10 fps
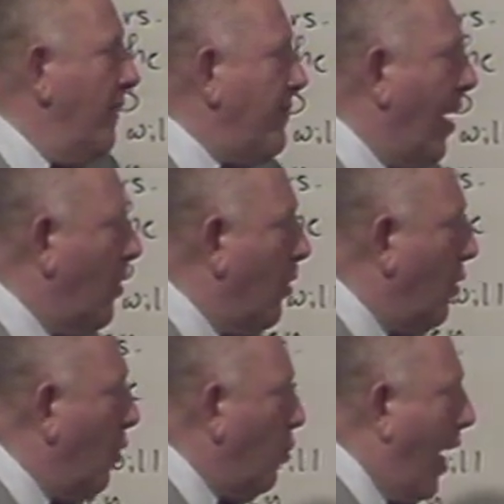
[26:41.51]
Now,
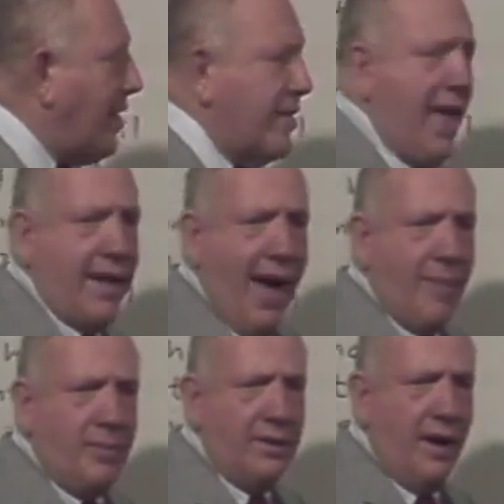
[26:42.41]
why does that
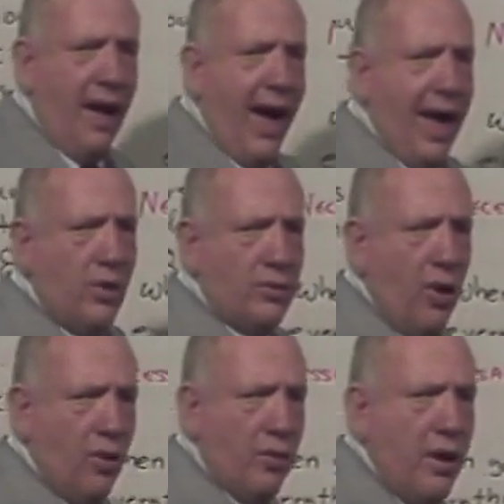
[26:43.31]
happen? I don't
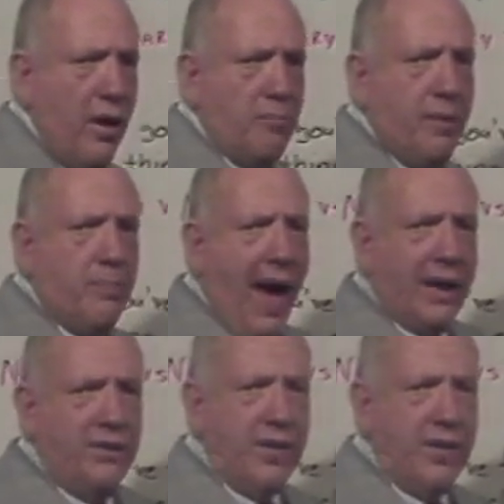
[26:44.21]
know. But back in the